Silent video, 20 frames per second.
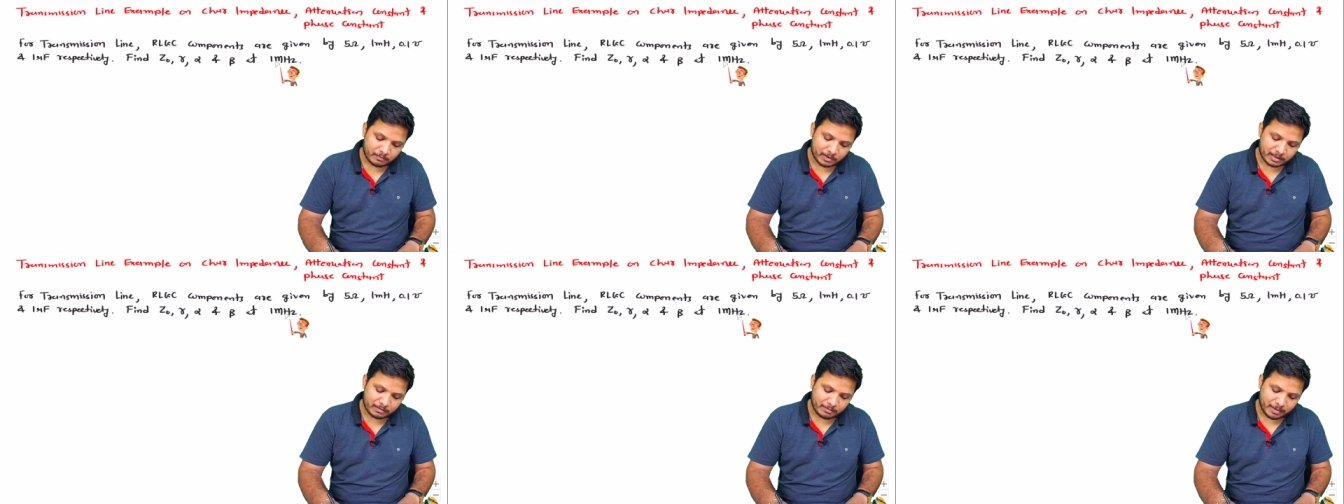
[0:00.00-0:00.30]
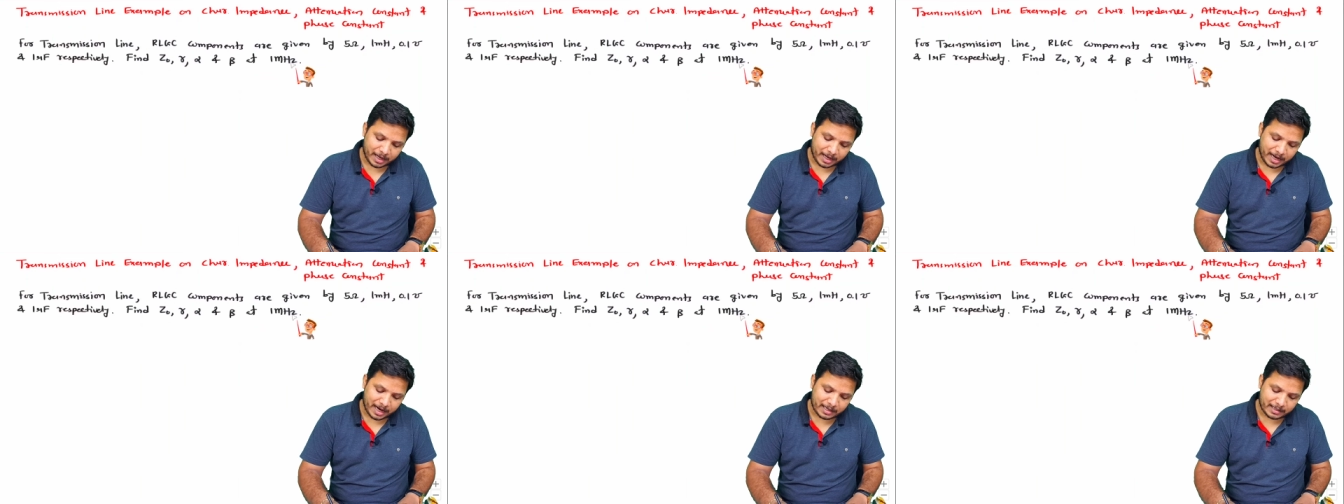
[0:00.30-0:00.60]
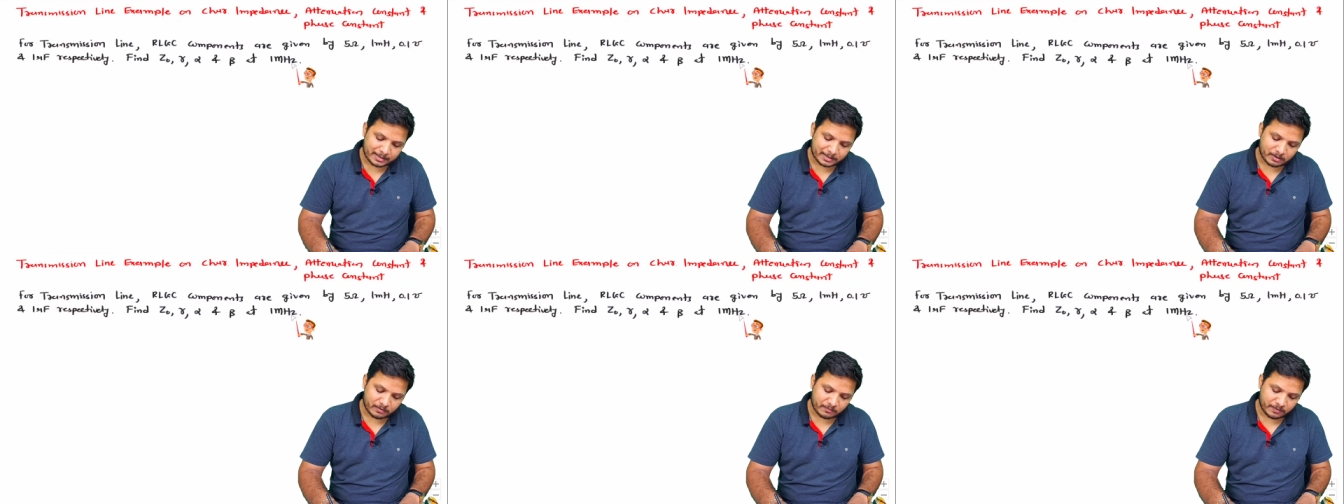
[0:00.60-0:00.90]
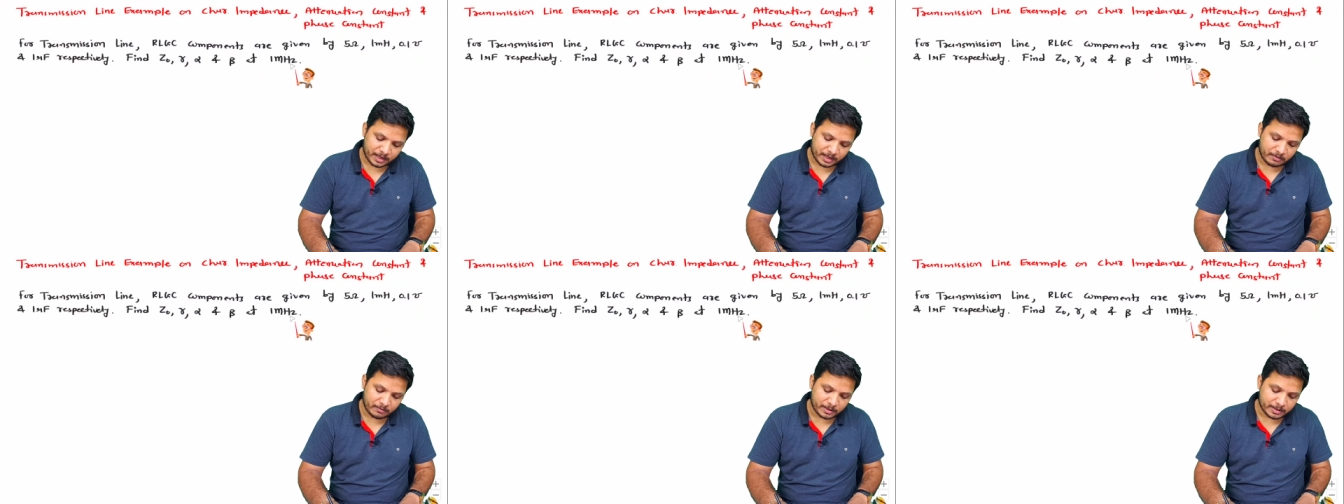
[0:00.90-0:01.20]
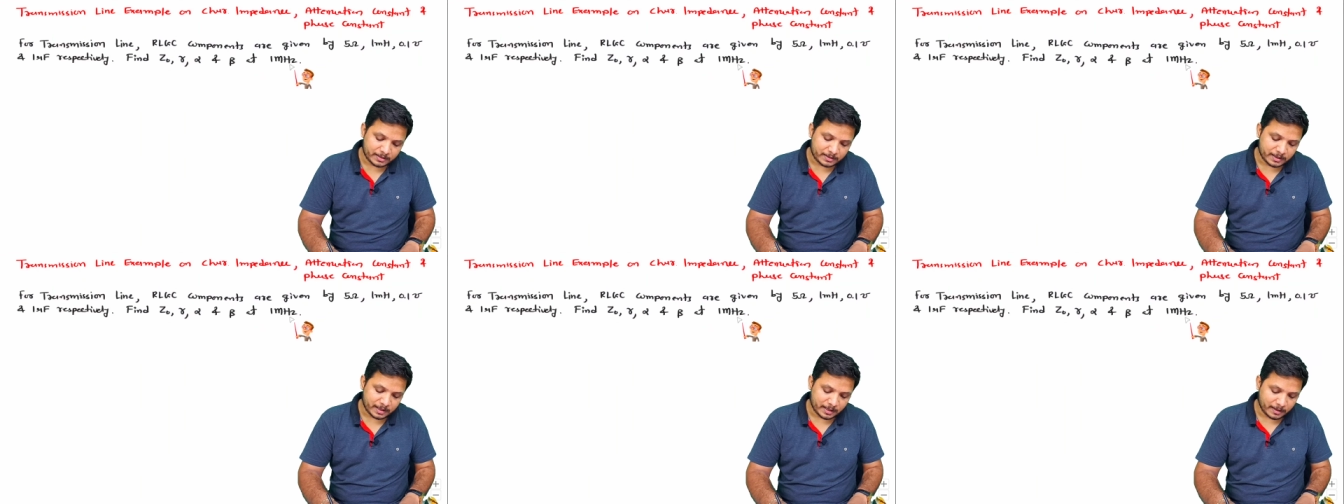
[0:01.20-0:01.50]
one megahertz of
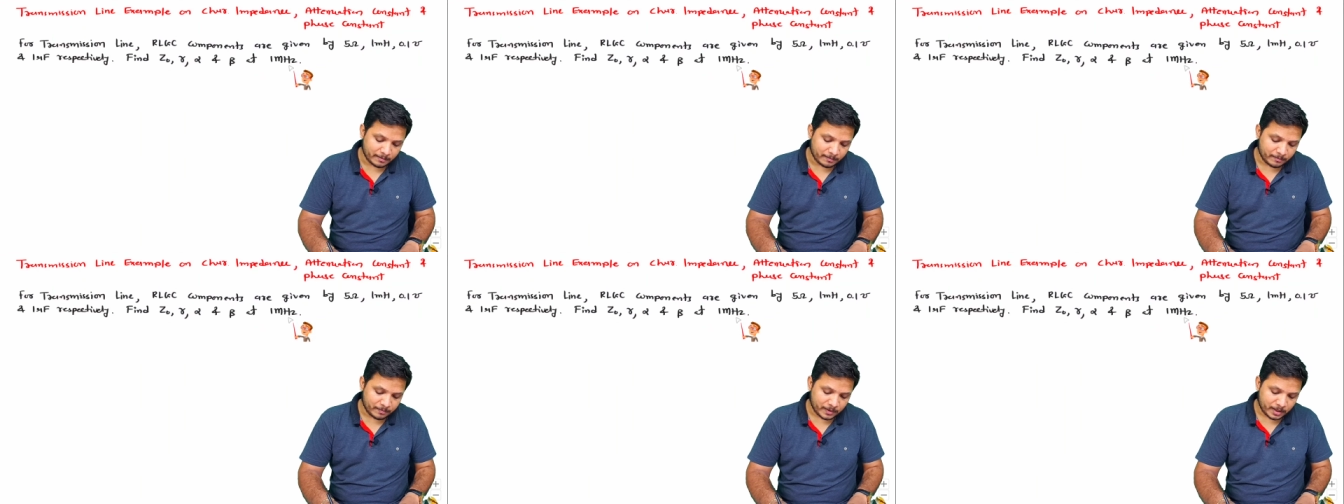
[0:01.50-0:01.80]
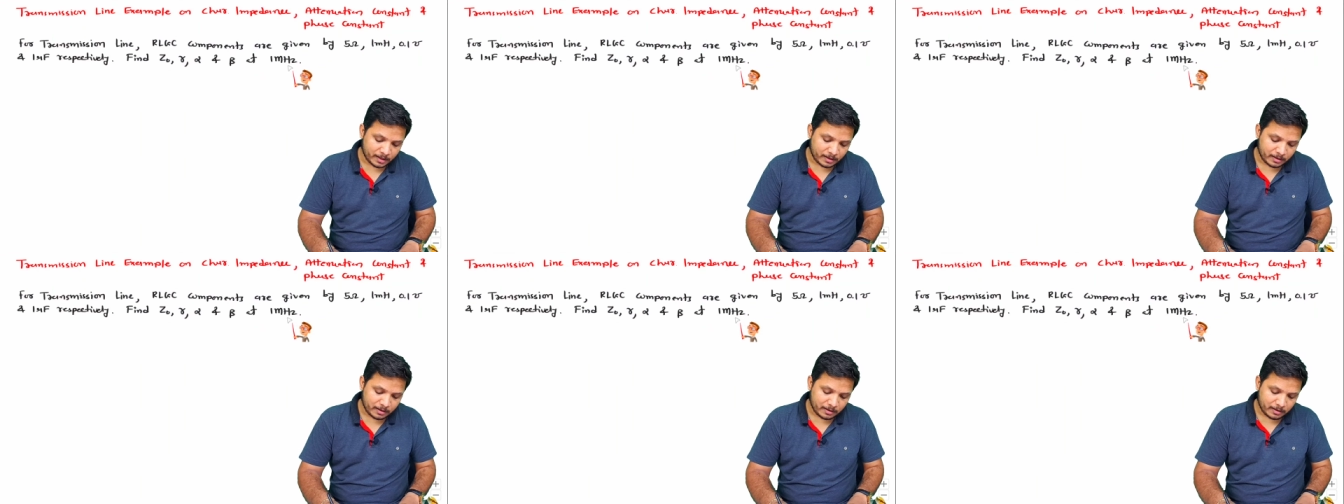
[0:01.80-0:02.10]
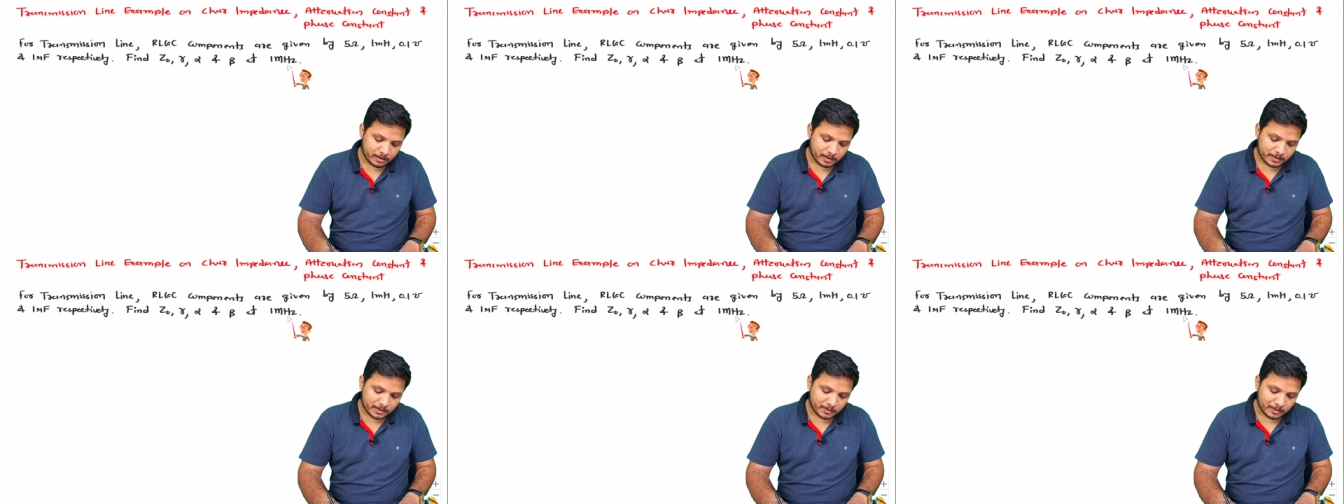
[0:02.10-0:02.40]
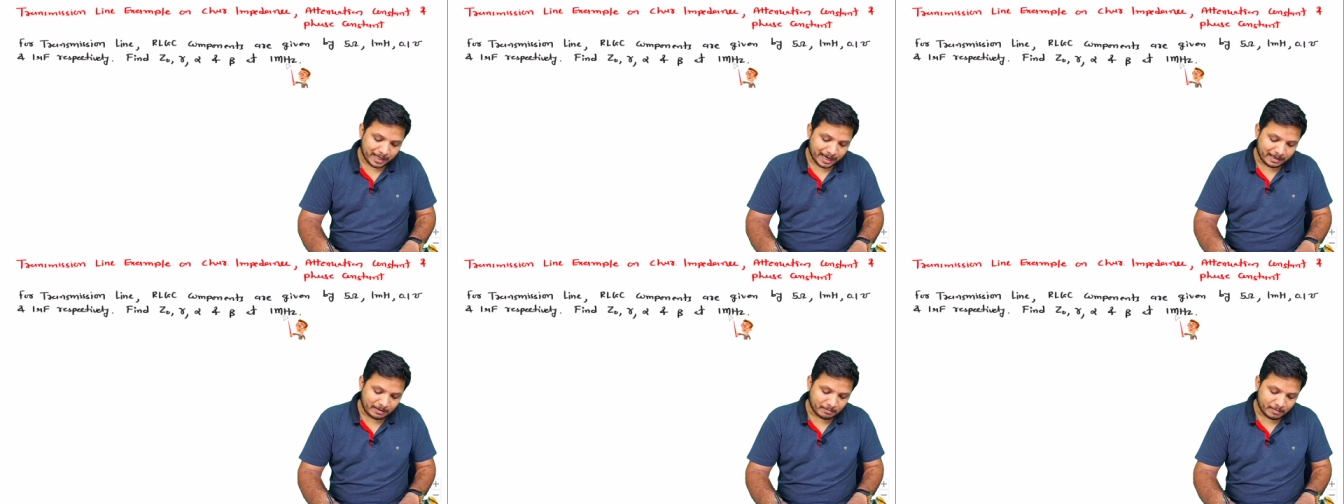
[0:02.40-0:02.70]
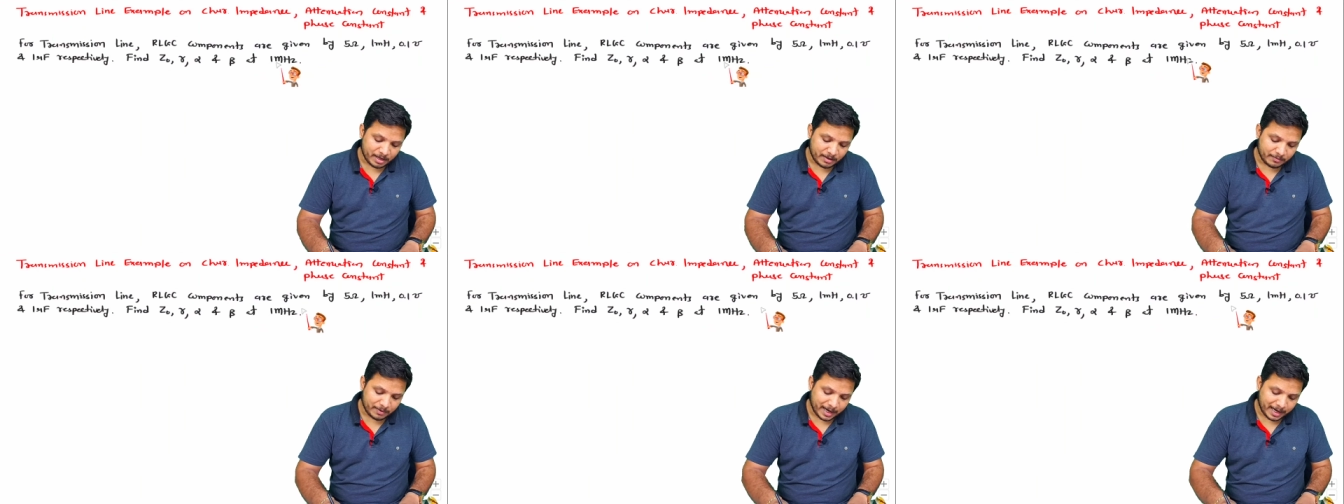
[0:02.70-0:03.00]
frequency. So let me